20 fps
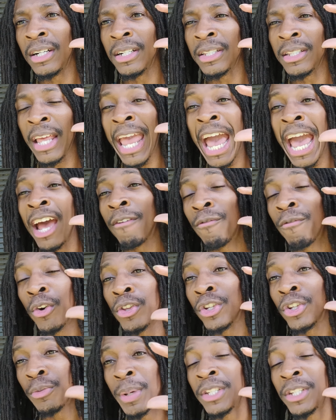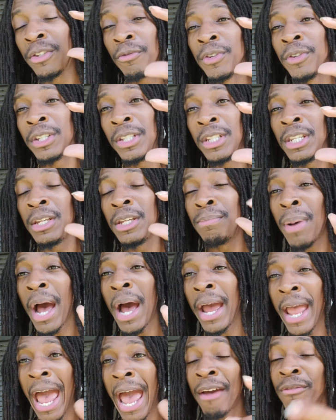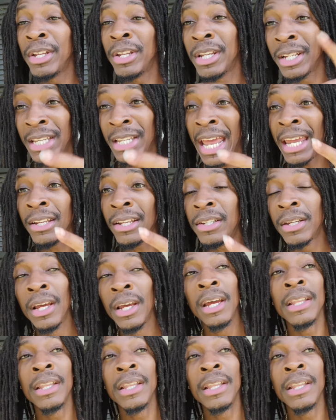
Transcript: they add further specificity by having a date.